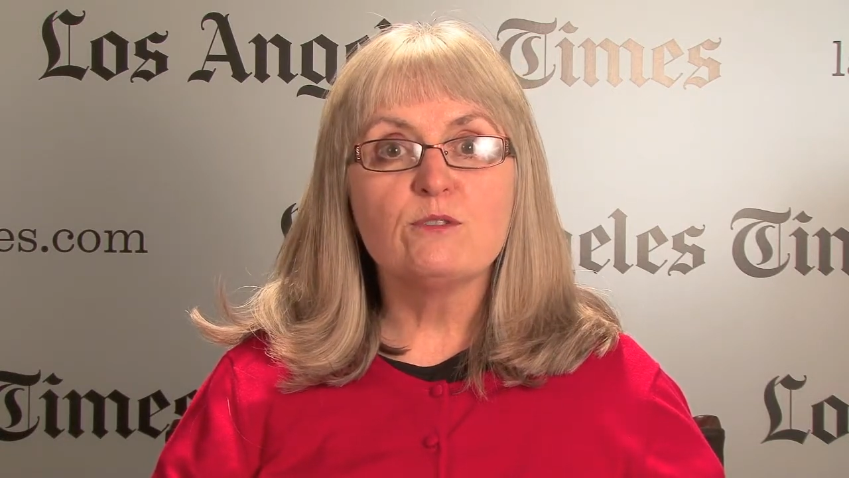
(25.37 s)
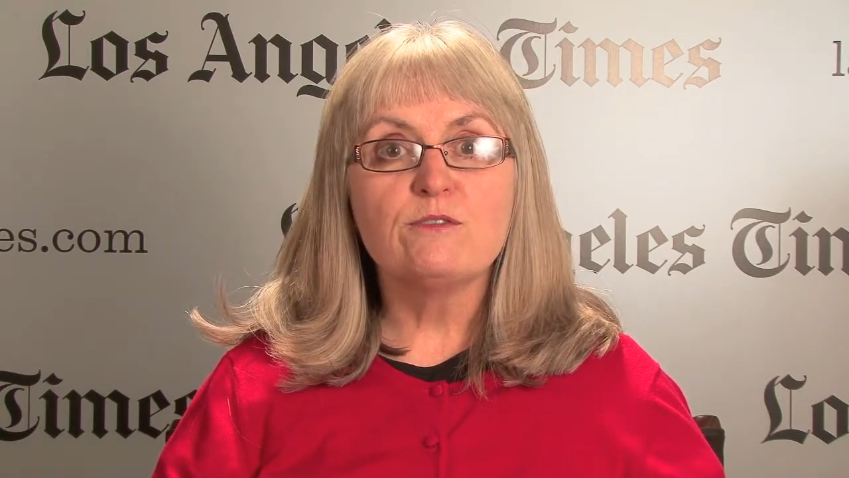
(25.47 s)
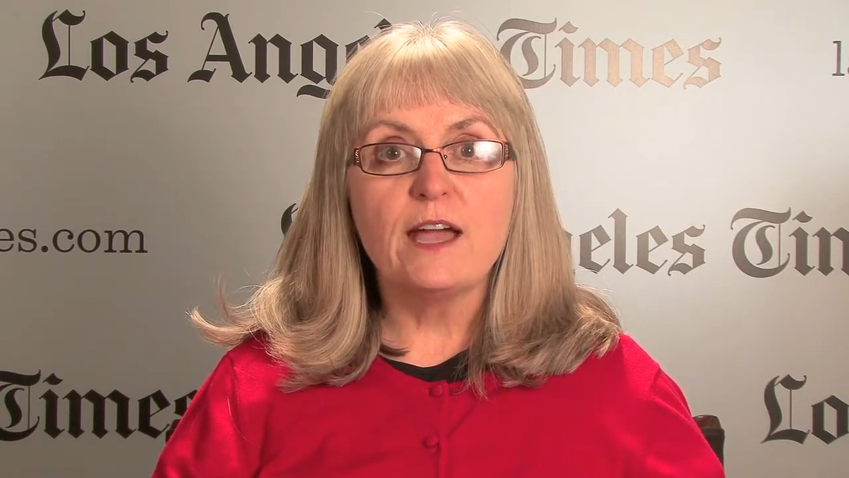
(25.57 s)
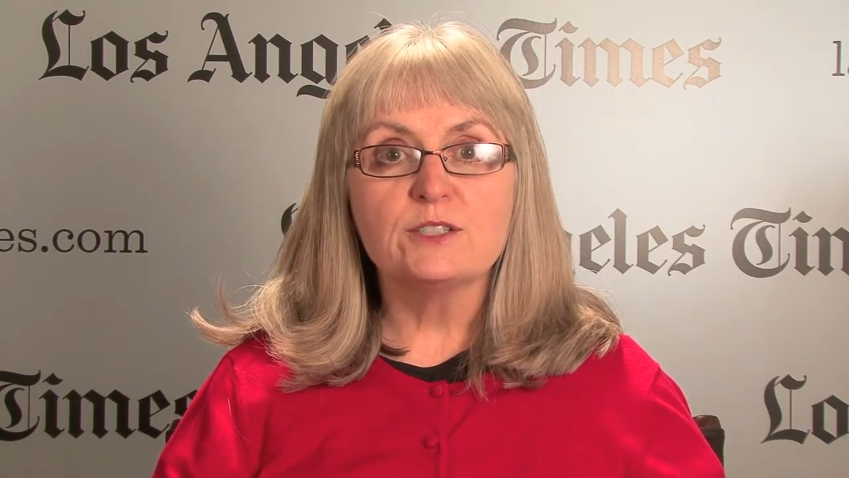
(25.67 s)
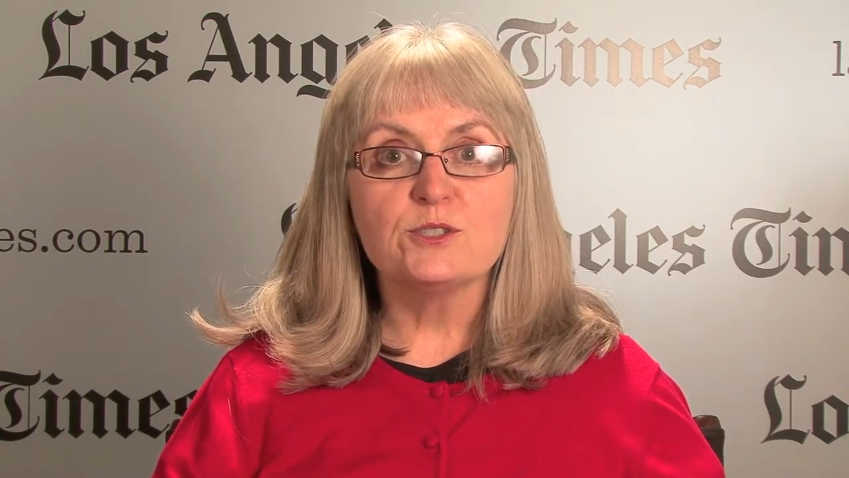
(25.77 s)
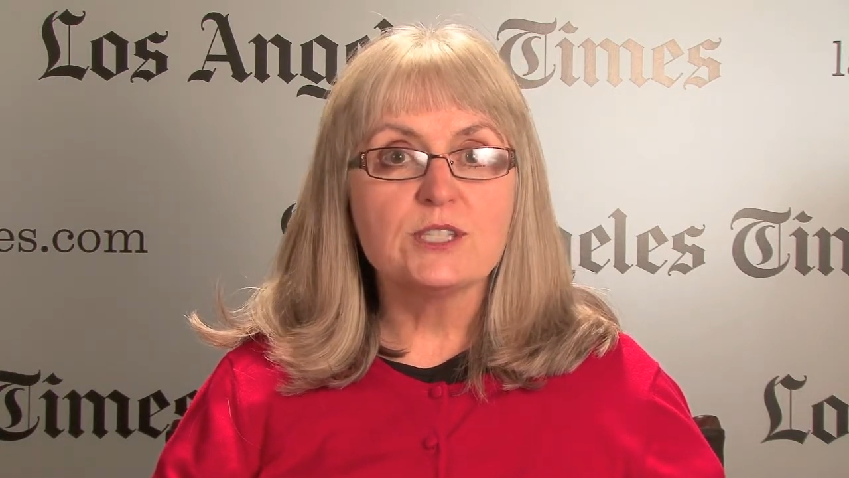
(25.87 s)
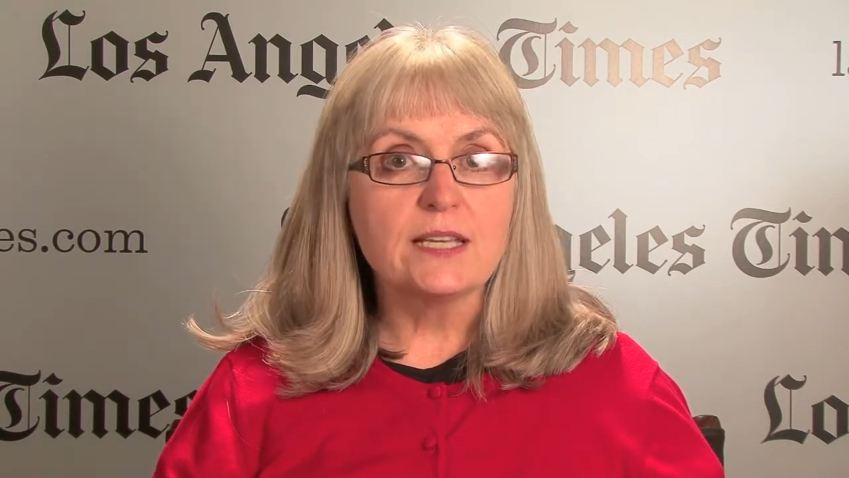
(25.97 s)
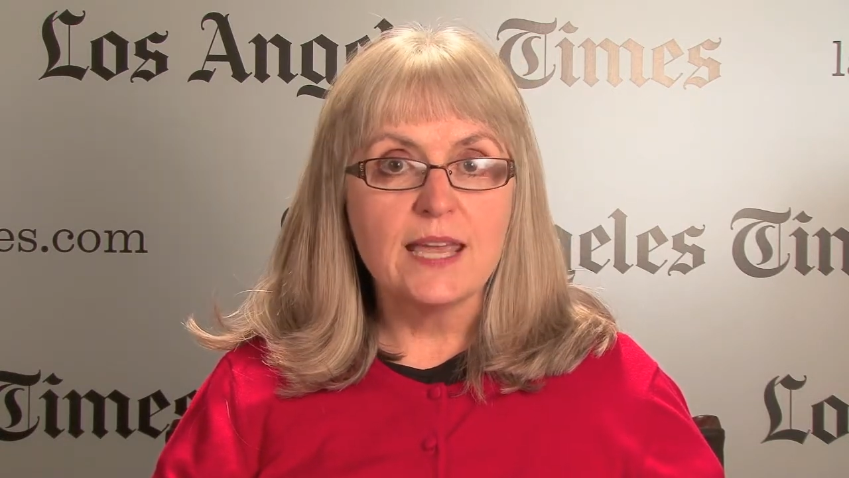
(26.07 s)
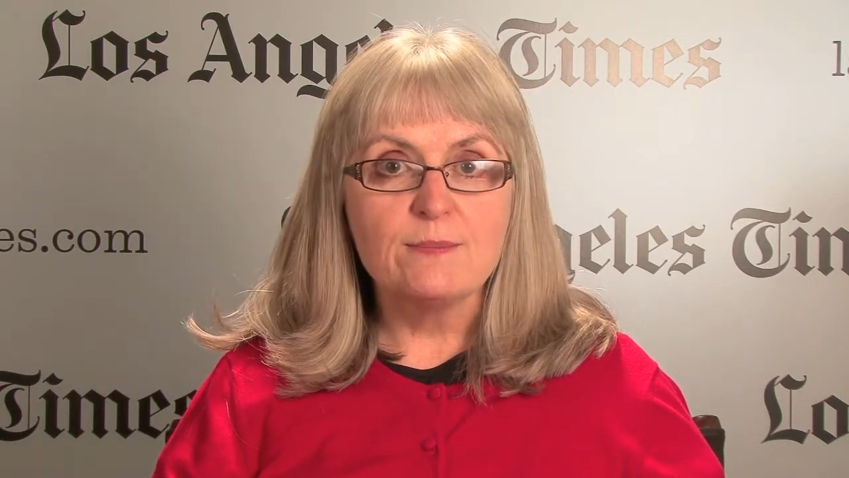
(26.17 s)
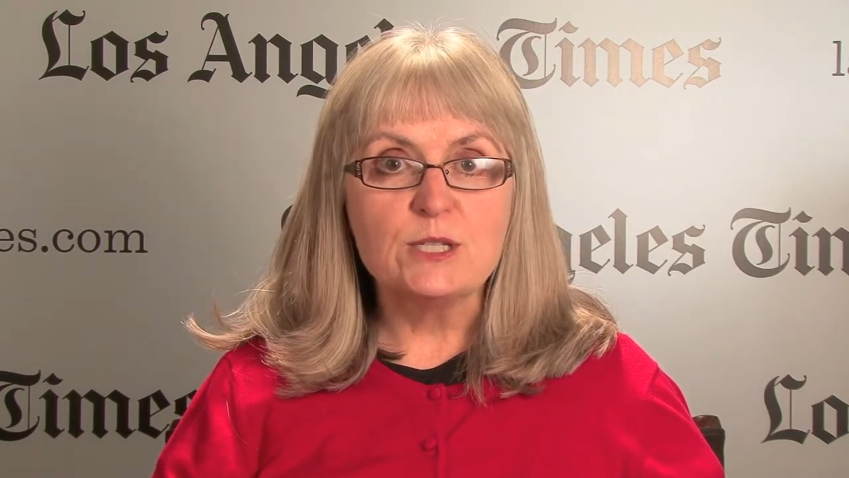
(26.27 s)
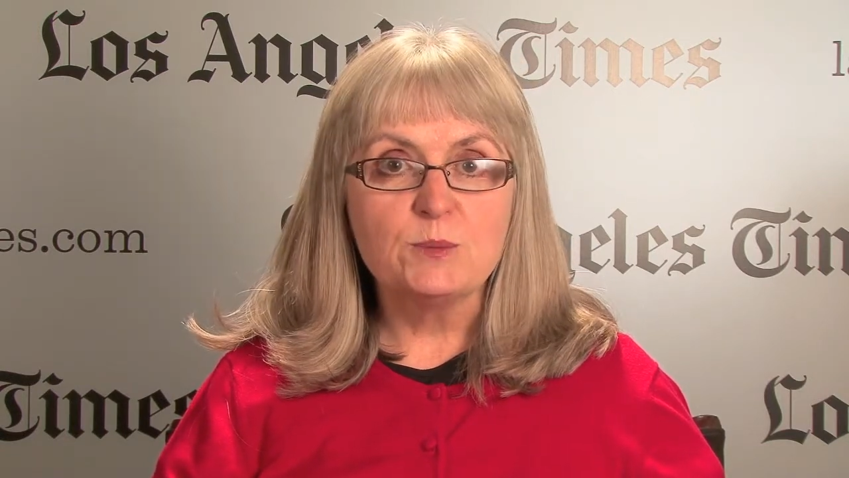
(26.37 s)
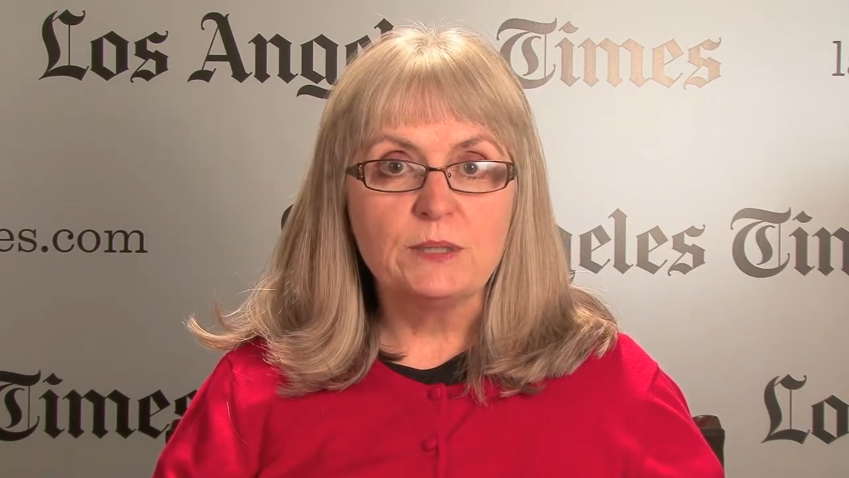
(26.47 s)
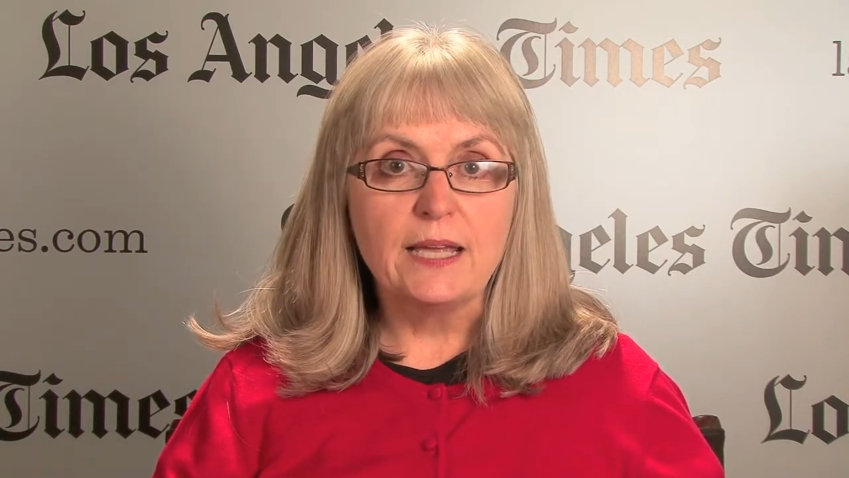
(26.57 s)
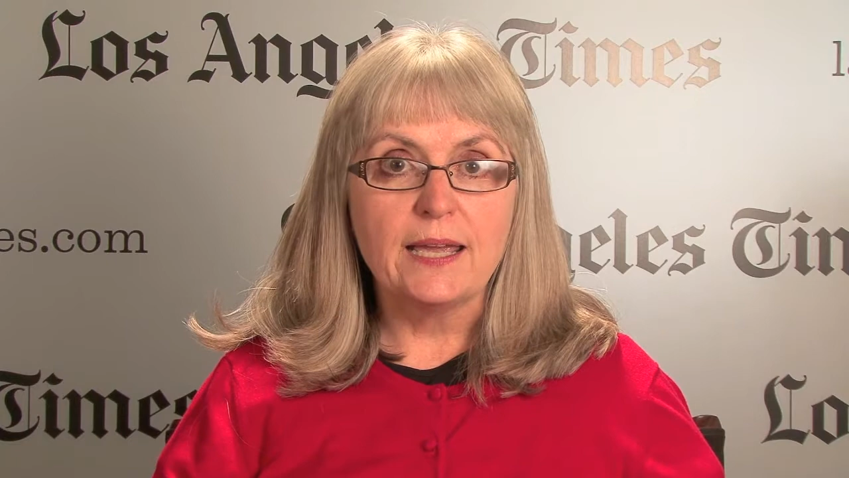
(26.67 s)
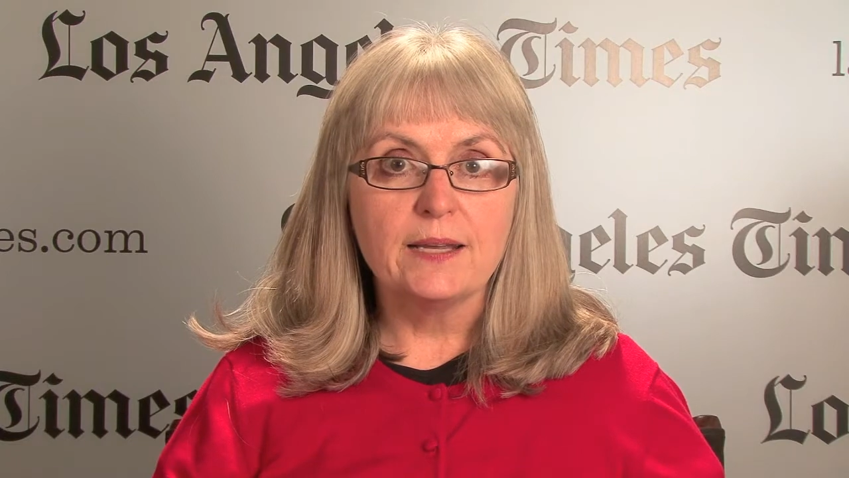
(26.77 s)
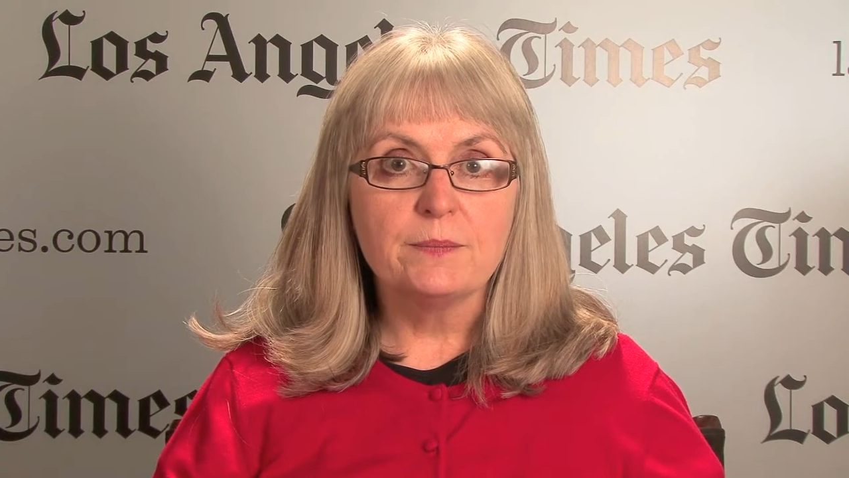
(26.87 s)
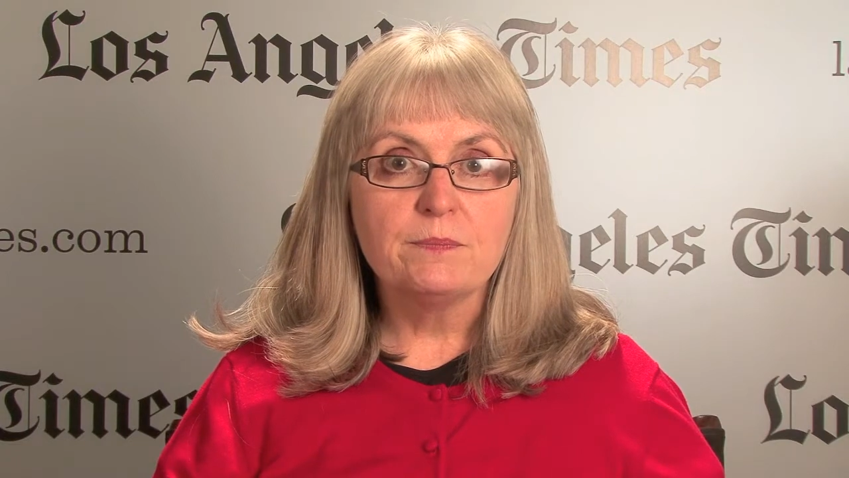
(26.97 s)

factors that came into play.